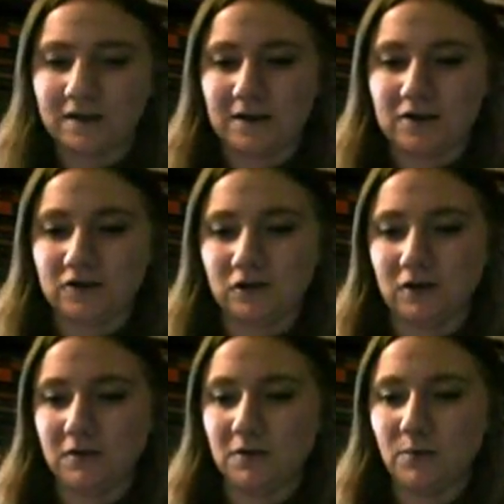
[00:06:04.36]
you
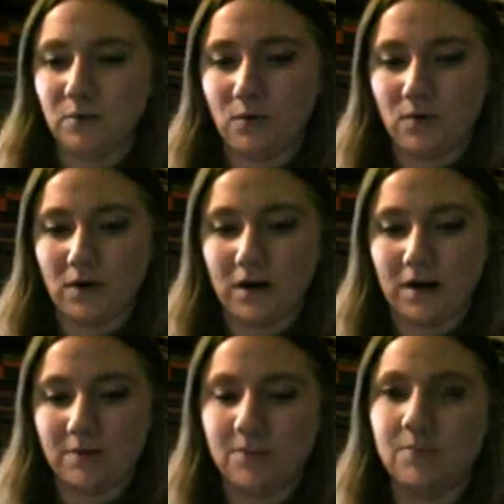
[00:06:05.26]
start in the
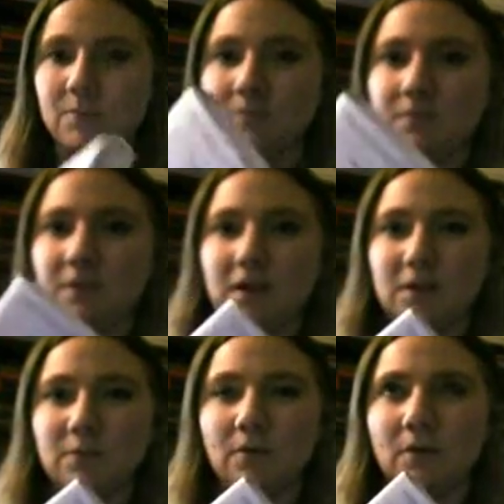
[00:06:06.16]
program
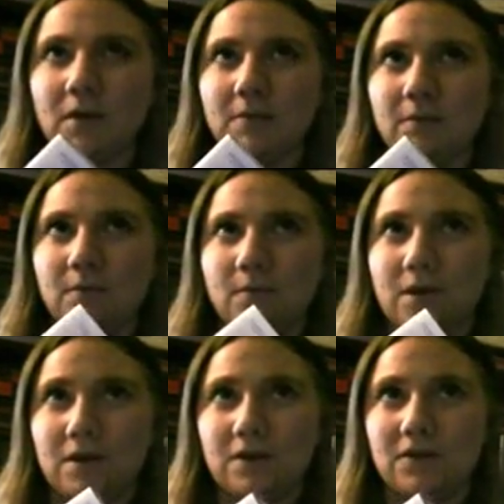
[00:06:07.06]

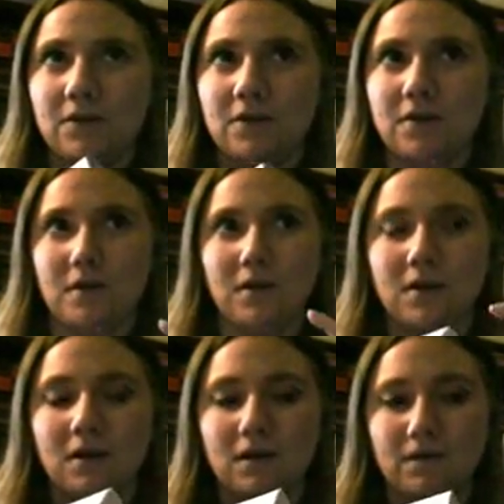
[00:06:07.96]
with,
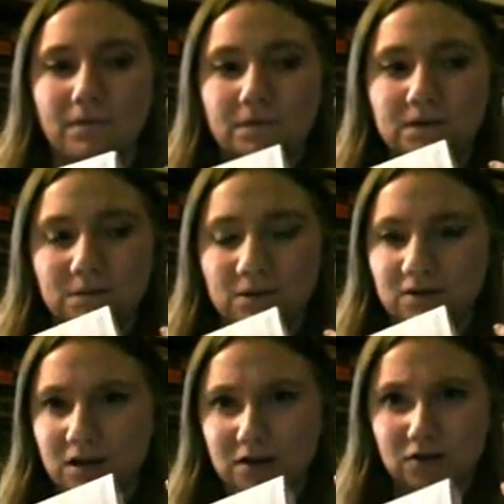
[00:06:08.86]
seeing
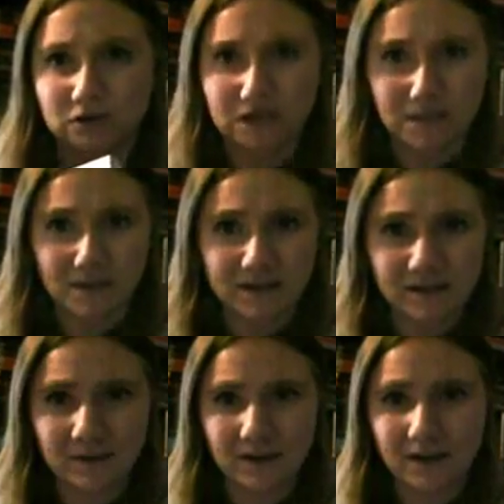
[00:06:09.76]
that like a suicide
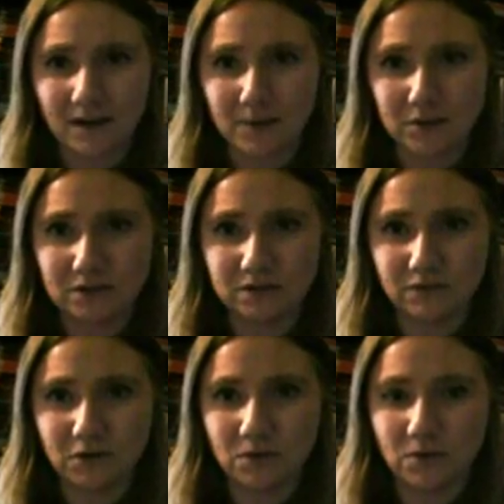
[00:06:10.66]
pandemic had happened
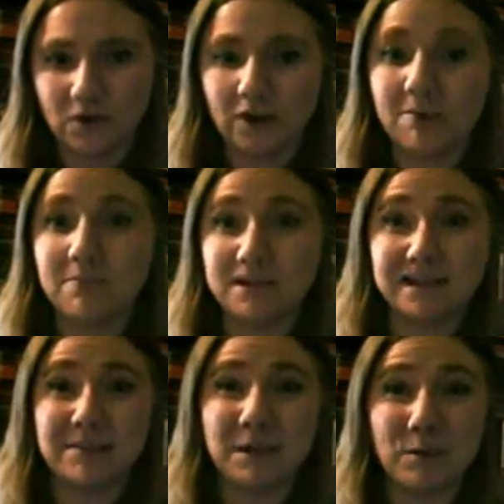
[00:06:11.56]
around the world, and
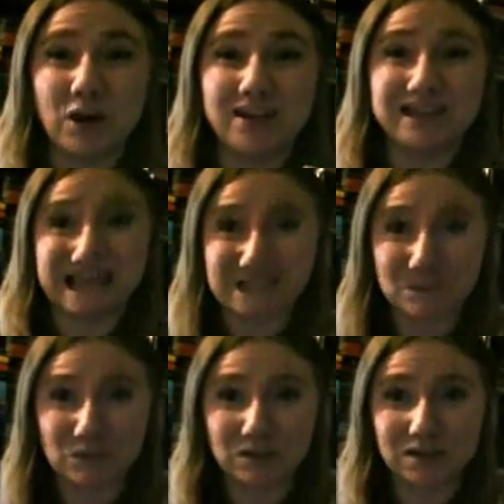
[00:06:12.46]
basically people got
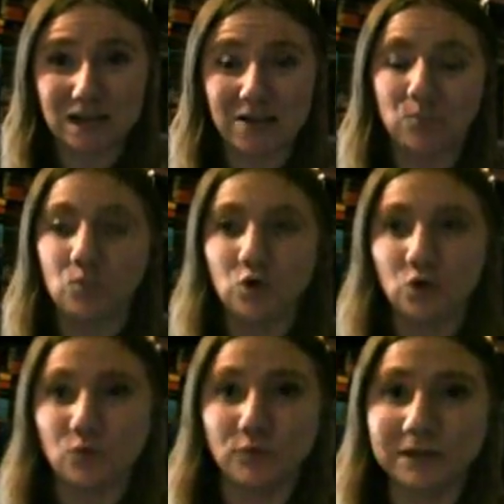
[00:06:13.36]
desperate and
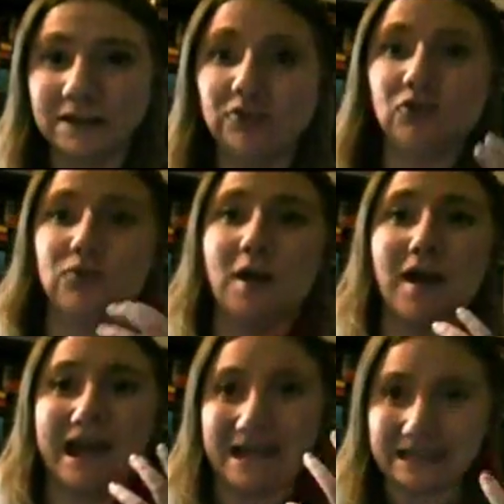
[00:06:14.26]
were willing to
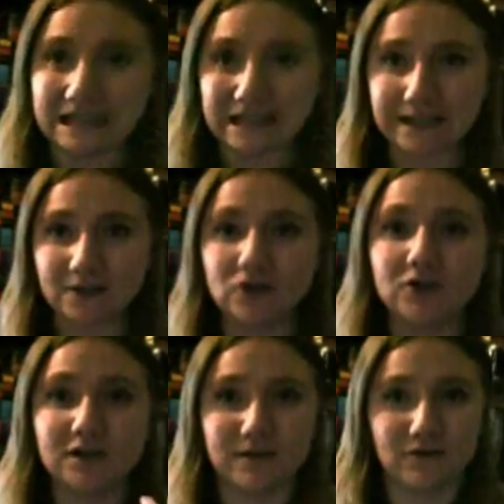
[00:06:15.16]
try anything to
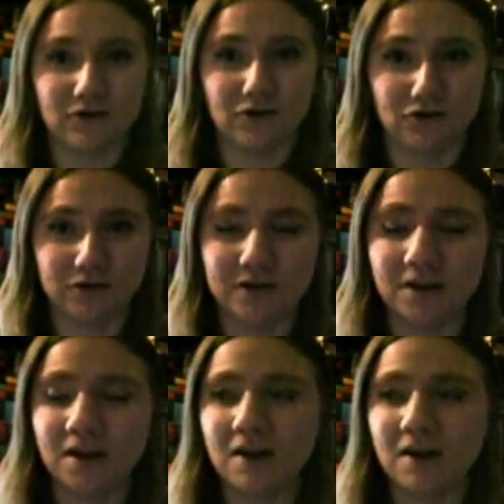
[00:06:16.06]
save their children.